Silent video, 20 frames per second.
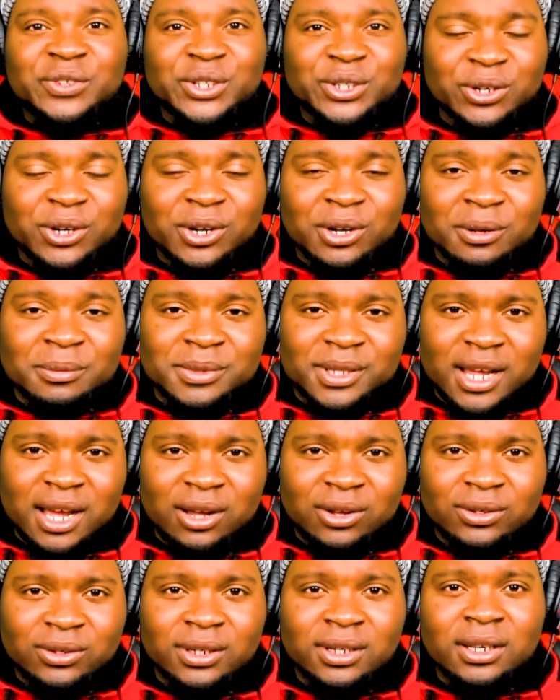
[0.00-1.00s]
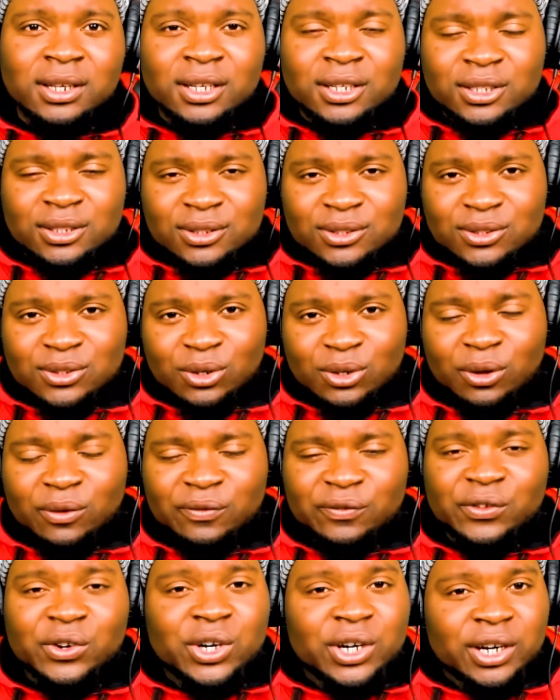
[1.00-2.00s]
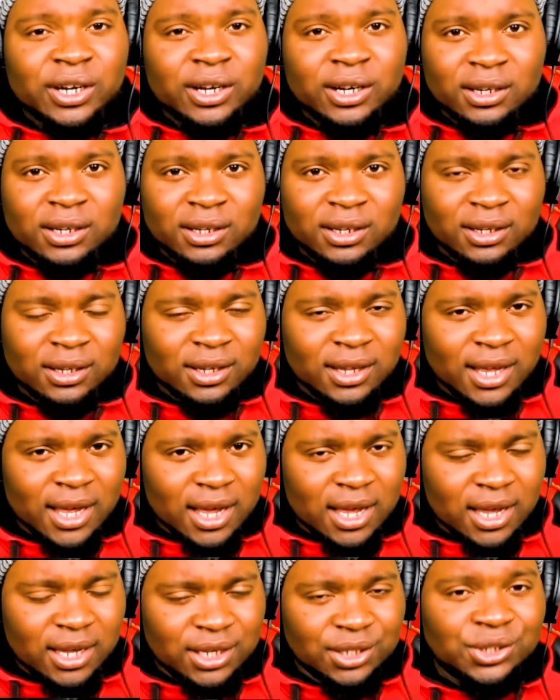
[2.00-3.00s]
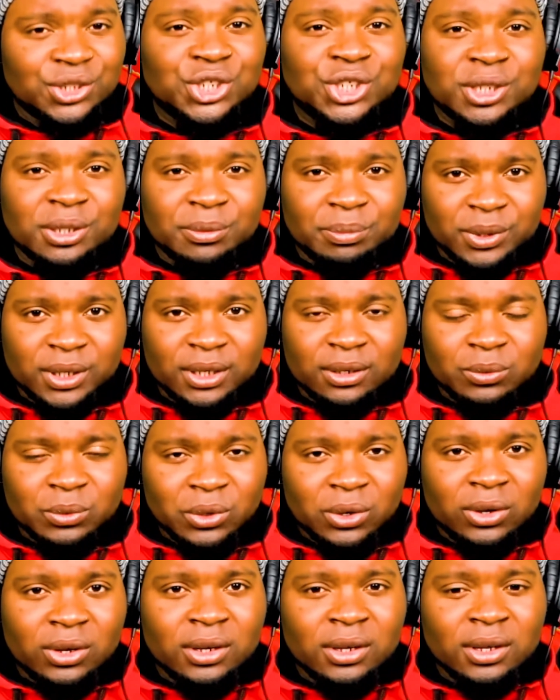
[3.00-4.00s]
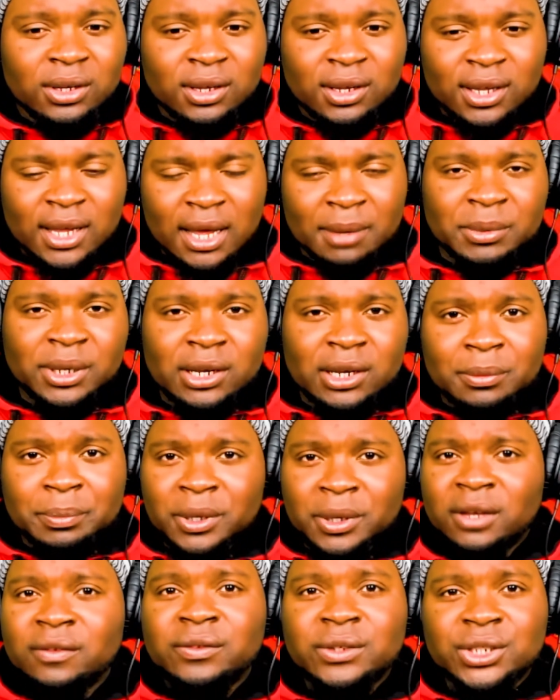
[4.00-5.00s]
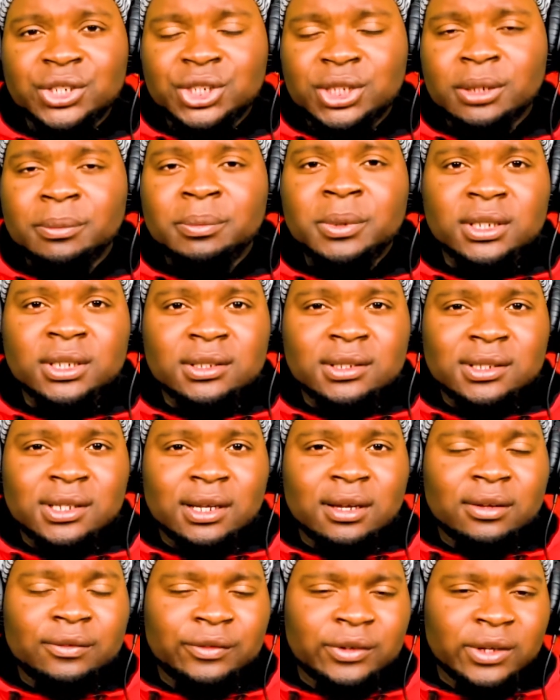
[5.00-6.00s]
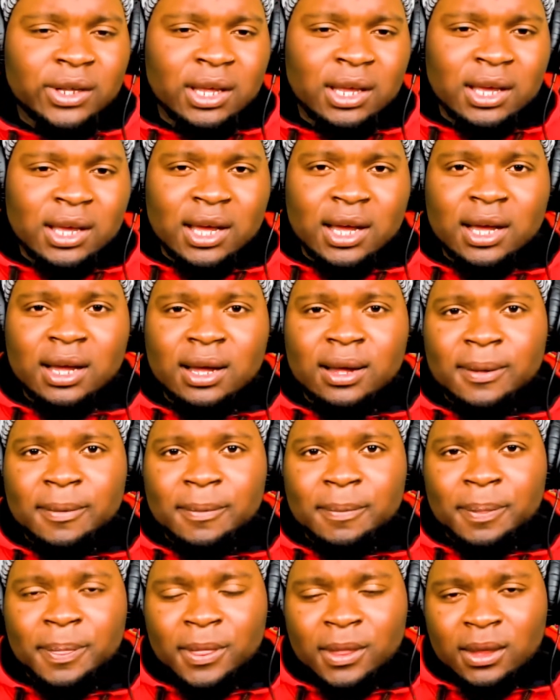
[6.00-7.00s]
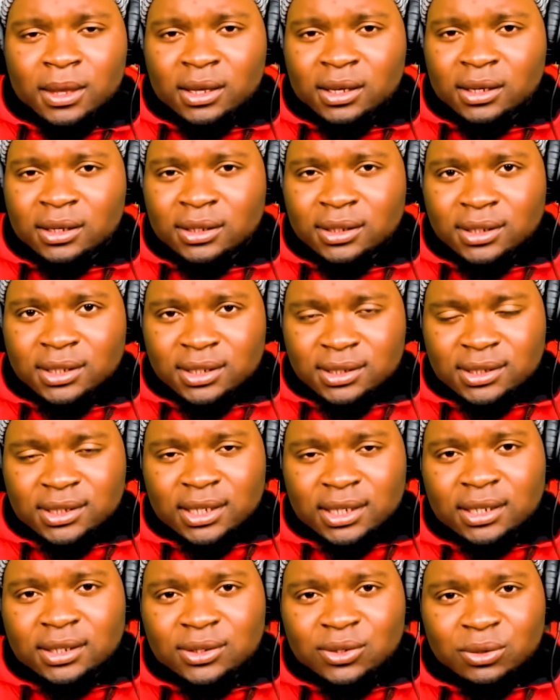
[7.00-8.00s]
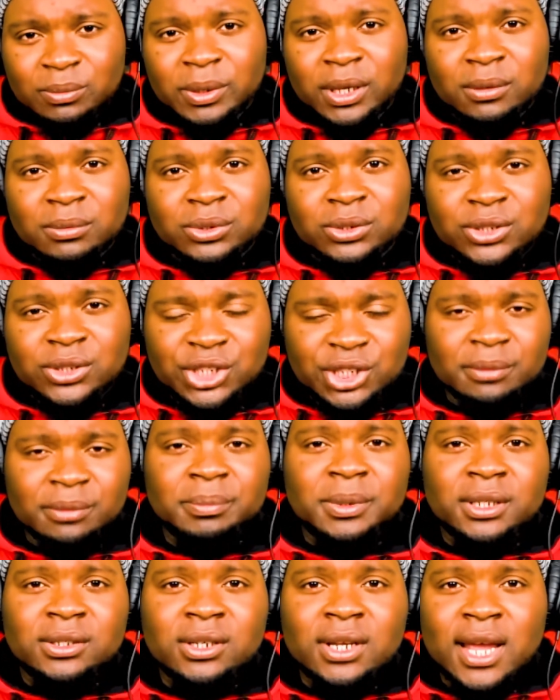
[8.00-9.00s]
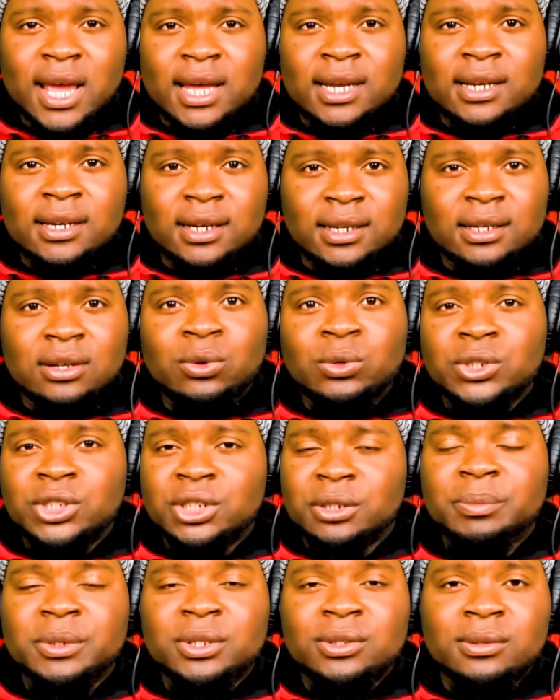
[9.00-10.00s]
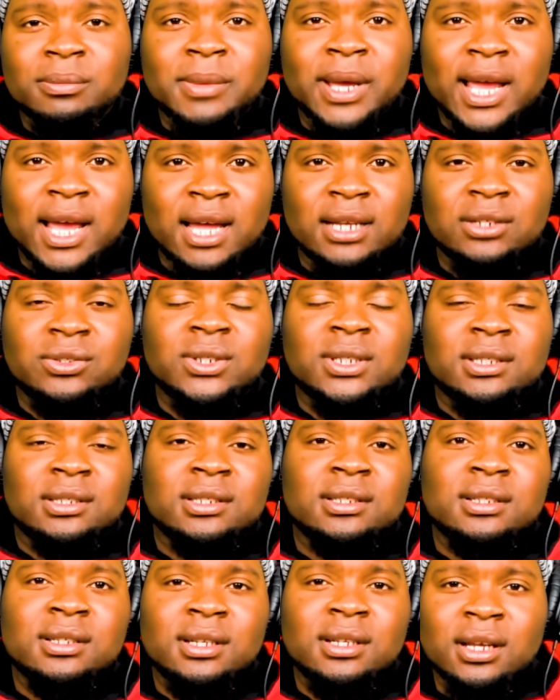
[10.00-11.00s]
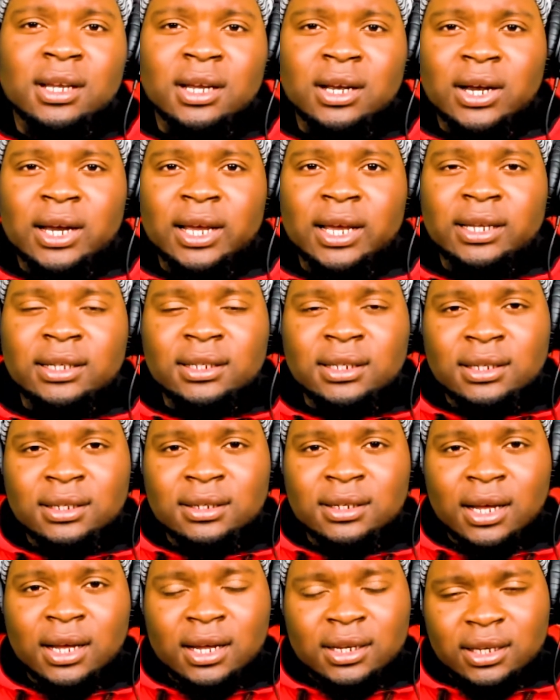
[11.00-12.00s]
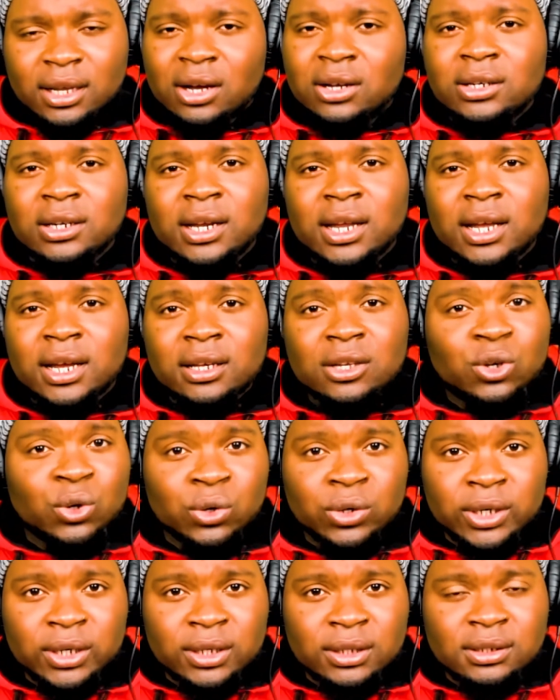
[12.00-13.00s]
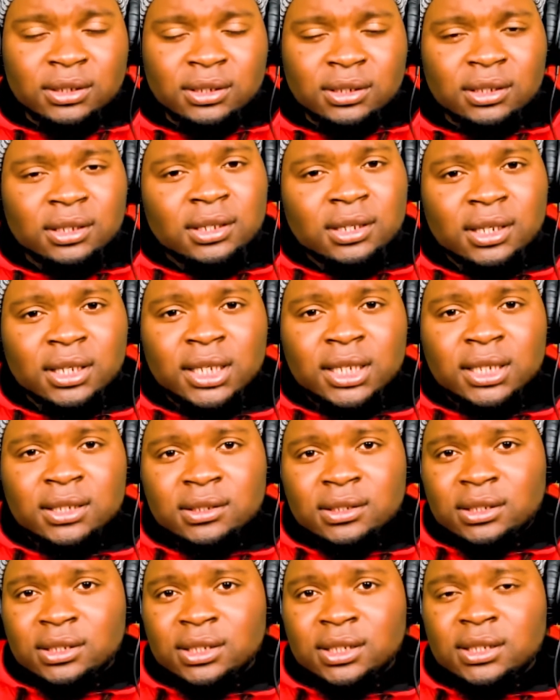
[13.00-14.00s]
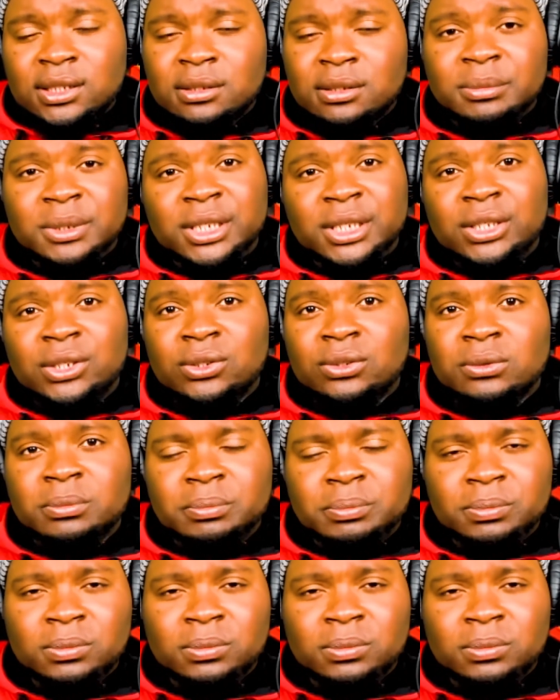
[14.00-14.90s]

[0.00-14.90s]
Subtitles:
comes out, so far I can ship it. Well, I mean, I'll pay for the shipping and stuff. They said they'll be able to ship it to Canada or ship it to my address. All right. The other guy couldn't. He suggested me to